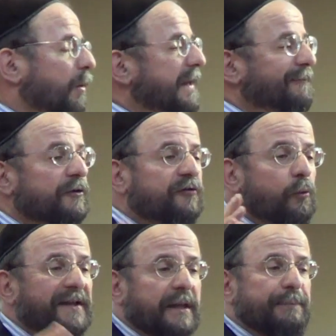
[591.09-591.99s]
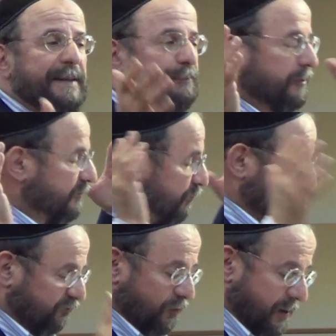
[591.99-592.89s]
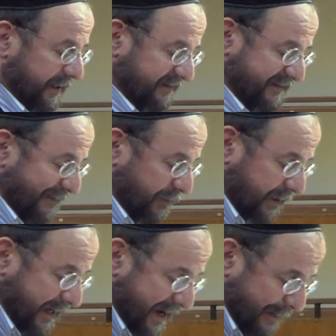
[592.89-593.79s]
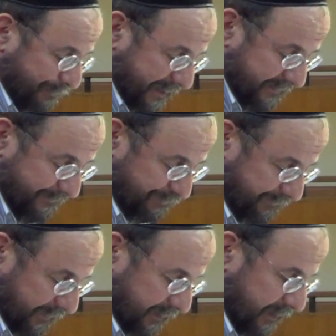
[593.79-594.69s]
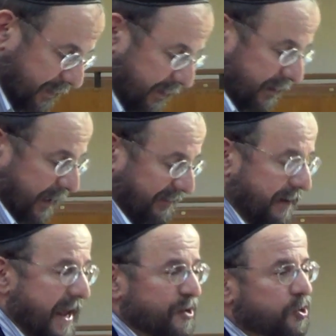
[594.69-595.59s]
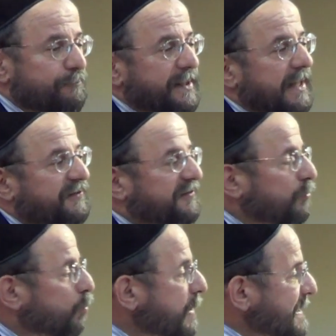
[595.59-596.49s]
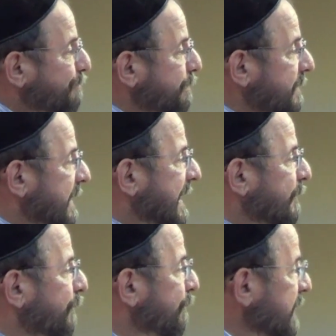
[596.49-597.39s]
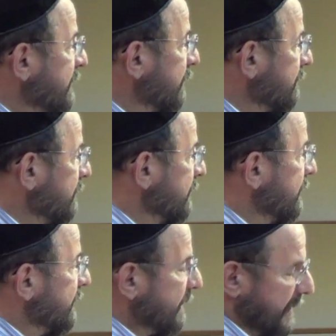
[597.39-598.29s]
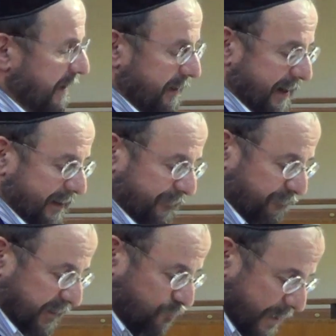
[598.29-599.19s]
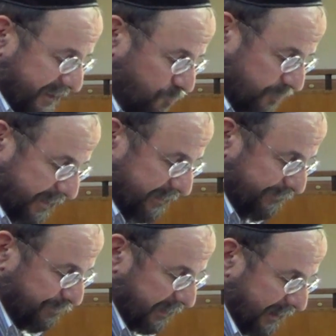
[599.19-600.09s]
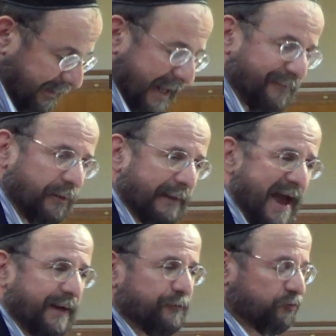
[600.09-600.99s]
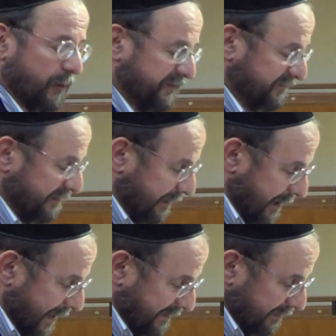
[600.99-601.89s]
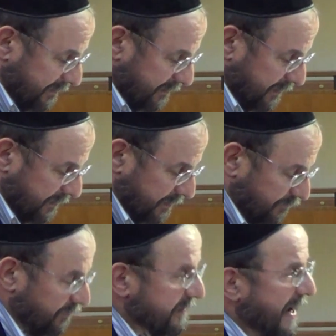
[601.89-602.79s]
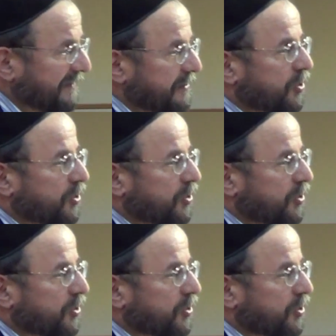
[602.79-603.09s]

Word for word: We'll never do it. The people are too strong. It's never going to happen. And the nation begins to weep out of fear and out of rejection and out of a lack of trust in God. So God